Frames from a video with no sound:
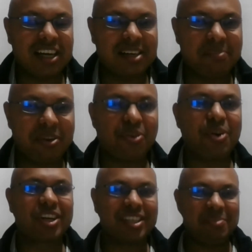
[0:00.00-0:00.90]

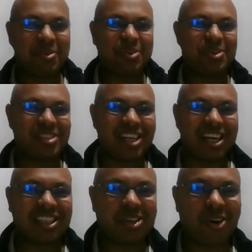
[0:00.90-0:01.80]
before you
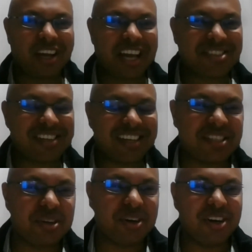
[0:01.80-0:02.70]
started to talk, actually.
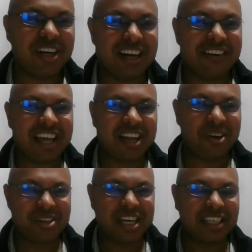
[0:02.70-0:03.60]
So when I
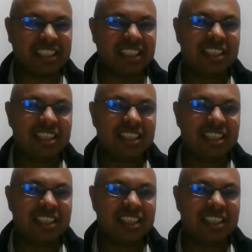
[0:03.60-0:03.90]
looked at the